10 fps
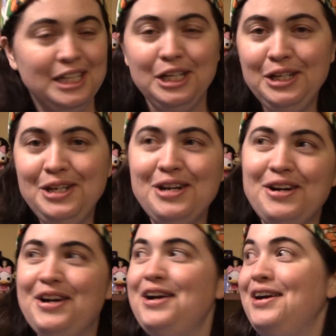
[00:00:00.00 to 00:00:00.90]

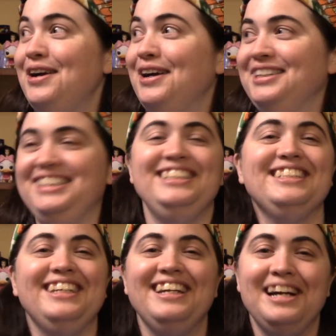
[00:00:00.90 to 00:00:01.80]
Nerd, Just
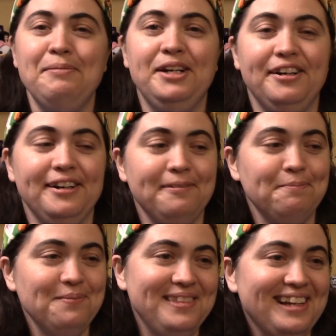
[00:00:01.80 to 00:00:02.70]
kidding, I'm a nerd.
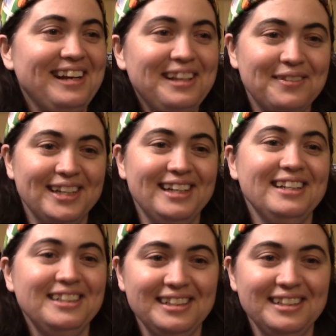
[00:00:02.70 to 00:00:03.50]
I love it.